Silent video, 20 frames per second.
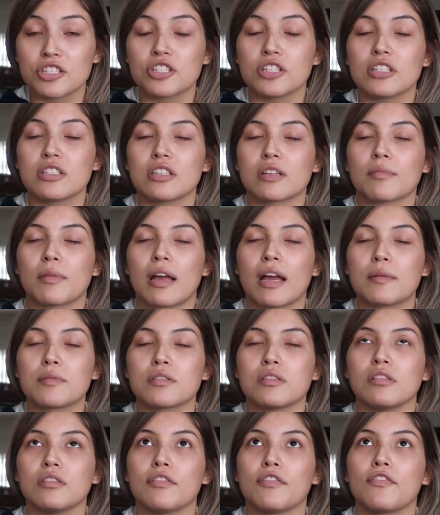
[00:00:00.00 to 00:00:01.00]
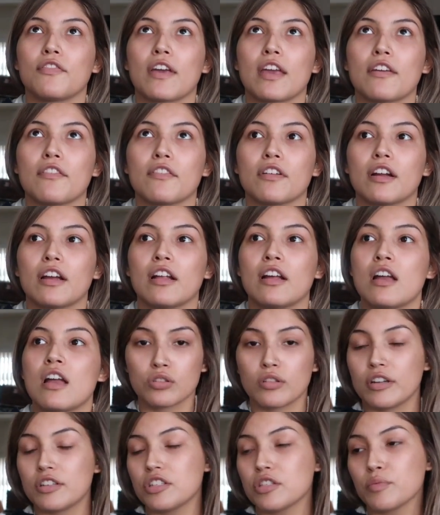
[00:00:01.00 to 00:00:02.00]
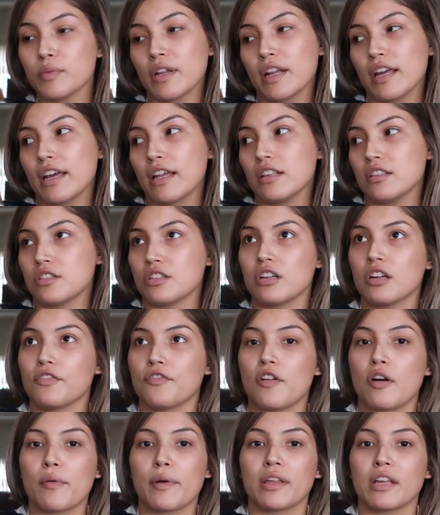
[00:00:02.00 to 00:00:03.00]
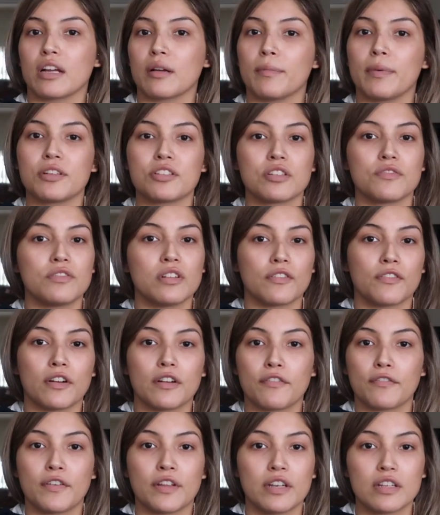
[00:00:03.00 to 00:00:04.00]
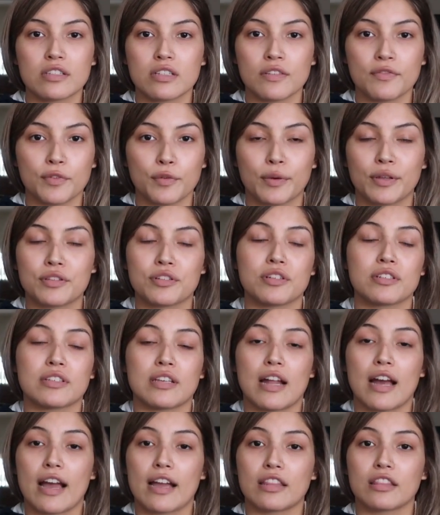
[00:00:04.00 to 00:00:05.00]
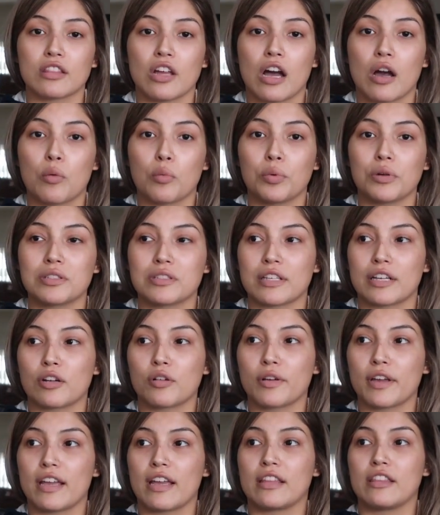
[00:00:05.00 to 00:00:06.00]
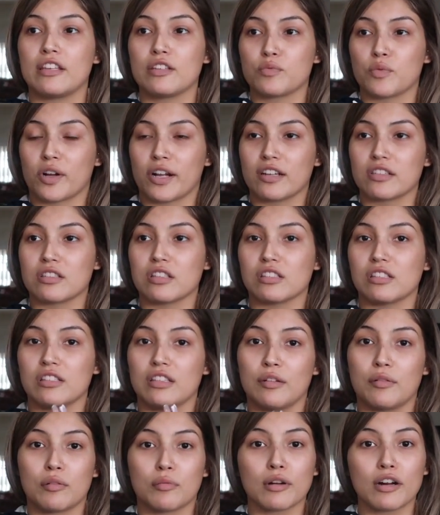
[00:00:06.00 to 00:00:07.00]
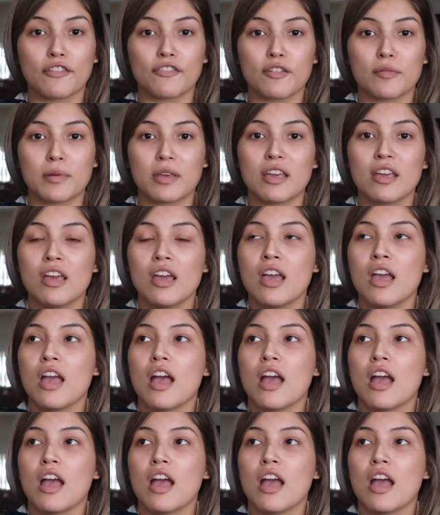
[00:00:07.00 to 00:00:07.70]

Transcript: She's like my absolute favorite. So I just went ahead and started following like a bunch of different fitness influencers that I thought was like, okay, these workouts look like they would work for me.